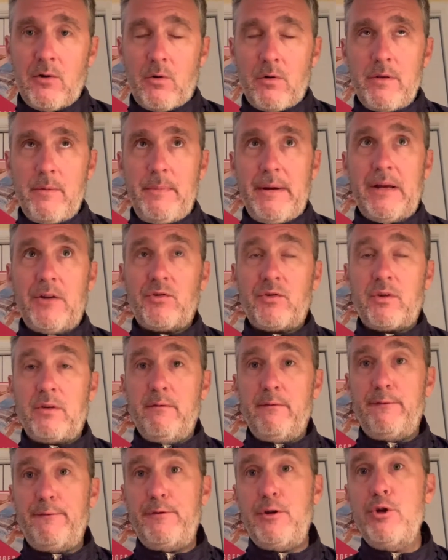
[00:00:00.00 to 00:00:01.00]
or the biggest
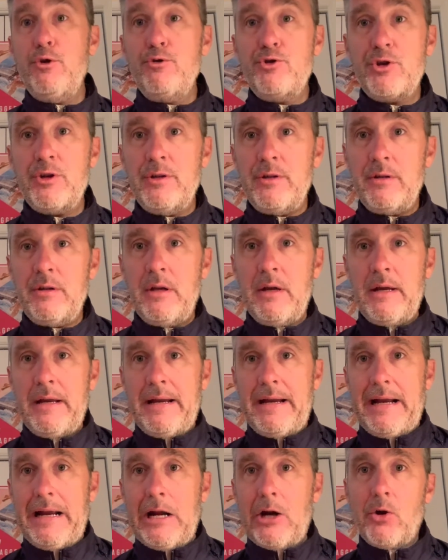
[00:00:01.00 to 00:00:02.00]
confusion
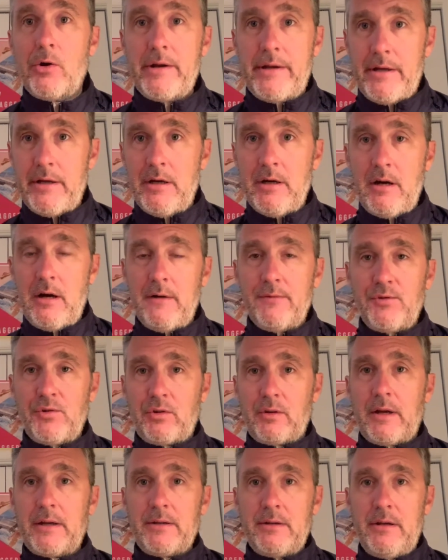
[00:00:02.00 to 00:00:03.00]
area of
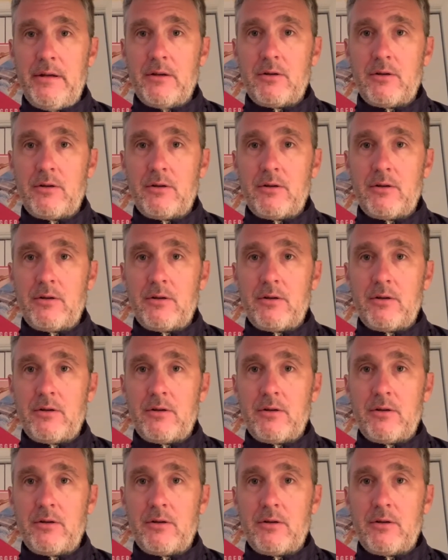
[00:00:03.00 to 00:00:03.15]
selecting a